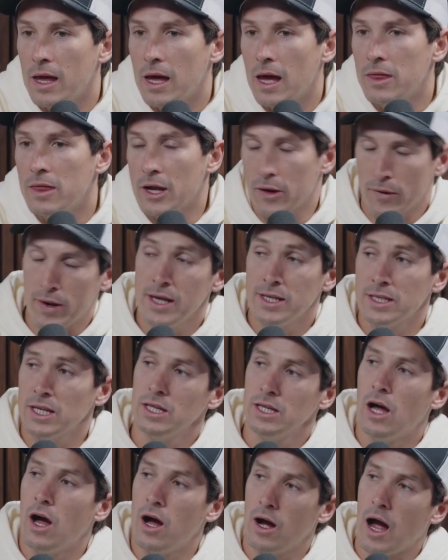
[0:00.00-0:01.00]
there is
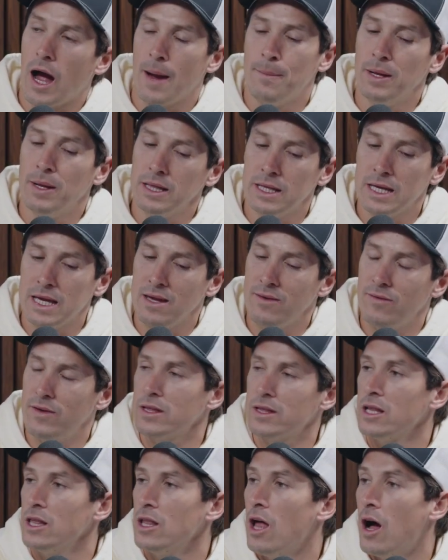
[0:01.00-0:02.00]
I believe in
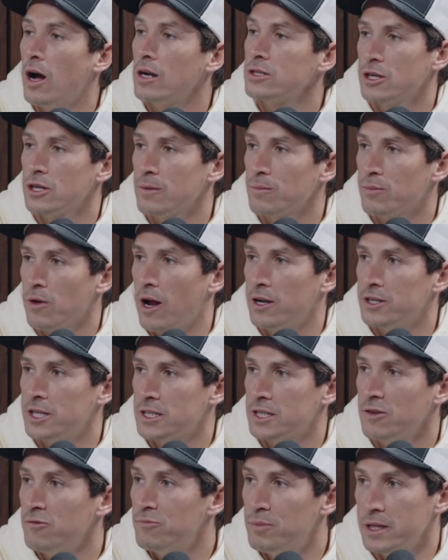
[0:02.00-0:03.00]
the long-term
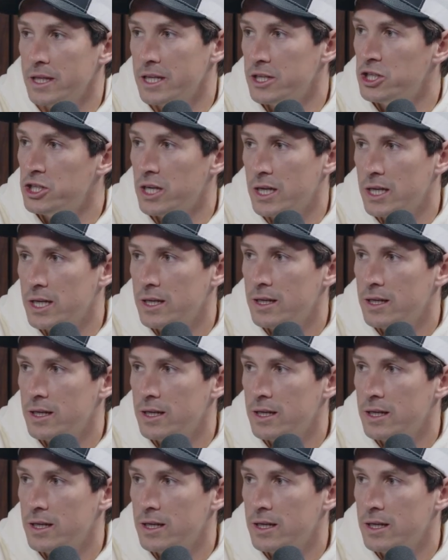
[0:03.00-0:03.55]
project of Billy G.